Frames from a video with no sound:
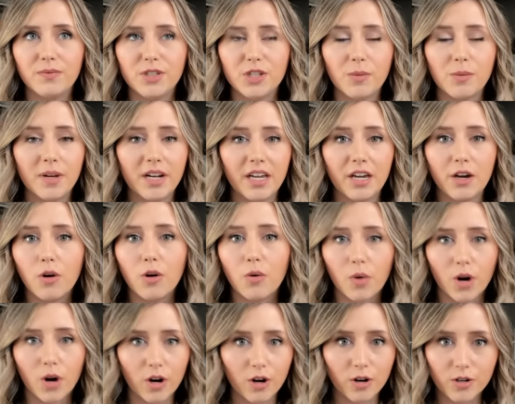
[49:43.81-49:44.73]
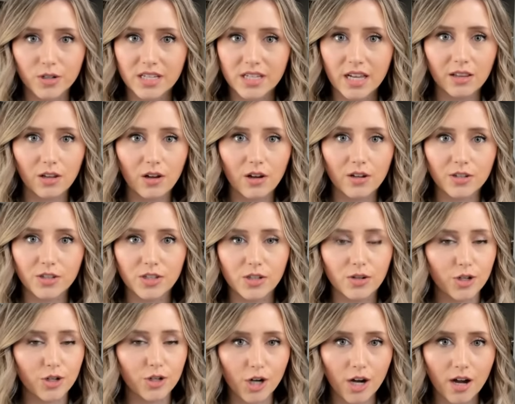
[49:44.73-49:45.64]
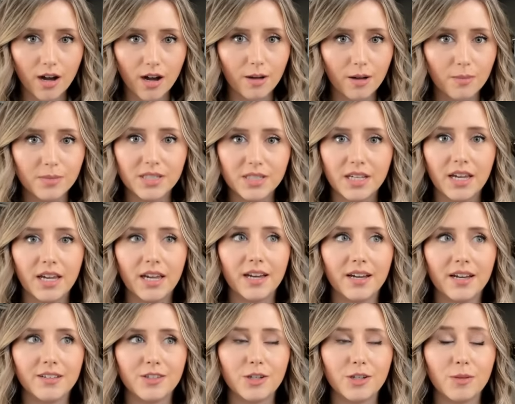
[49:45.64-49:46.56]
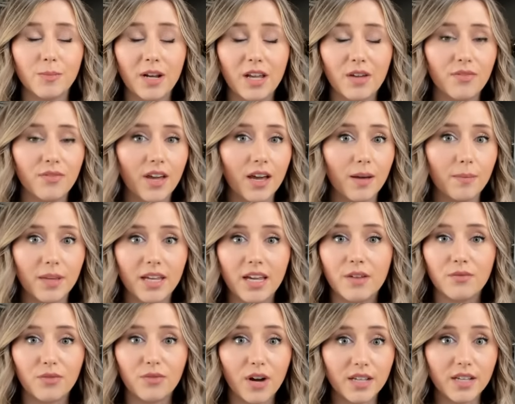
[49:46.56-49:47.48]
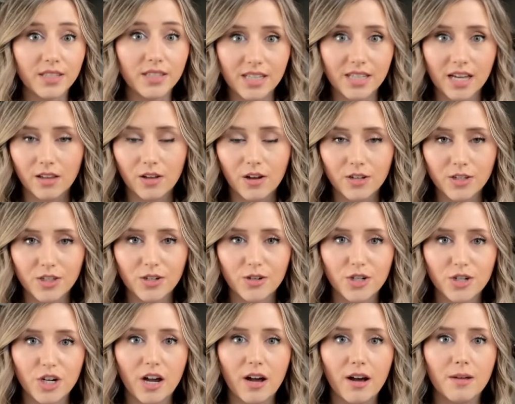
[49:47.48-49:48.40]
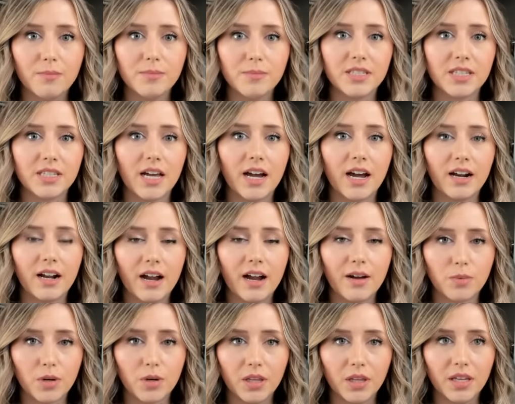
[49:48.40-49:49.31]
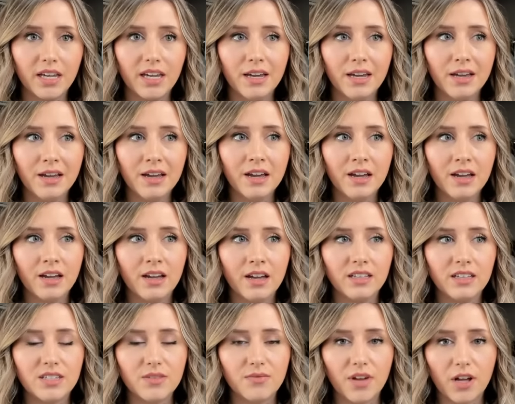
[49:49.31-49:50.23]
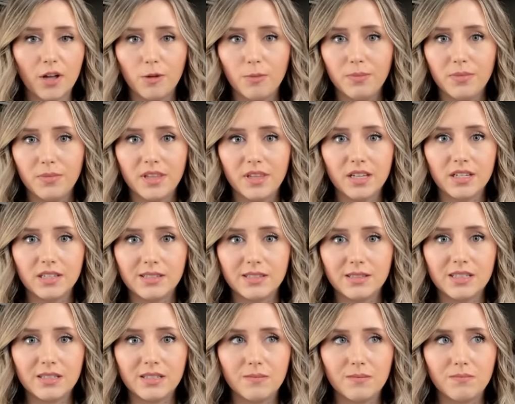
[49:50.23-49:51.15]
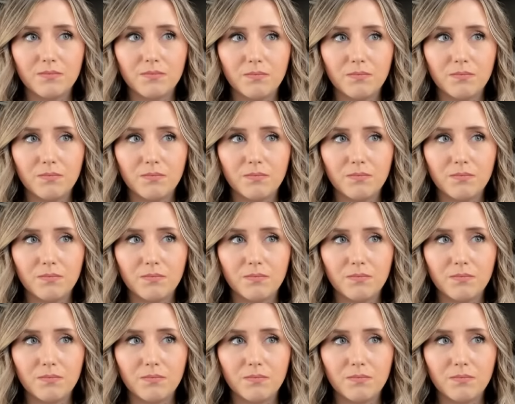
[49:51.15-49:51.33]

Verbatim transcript: so many coworkers that lost their jobs and so many family and friends that lost their jobs that I really developed this